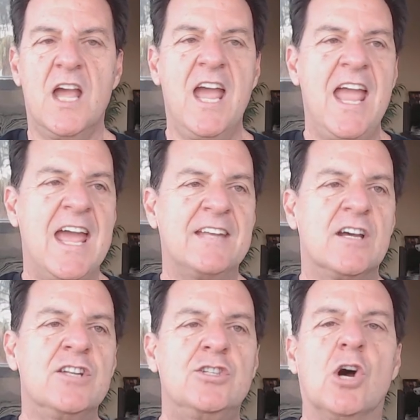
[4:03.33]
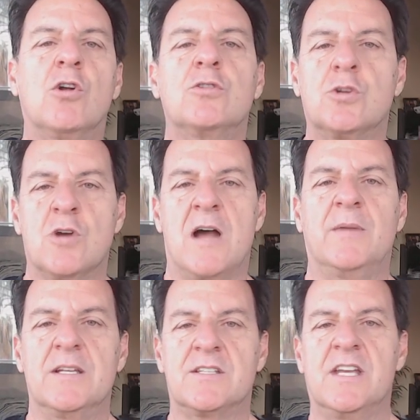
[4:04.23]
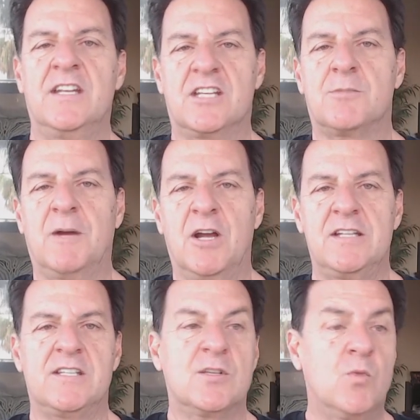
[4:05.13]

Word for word: and adult traumas and experiences.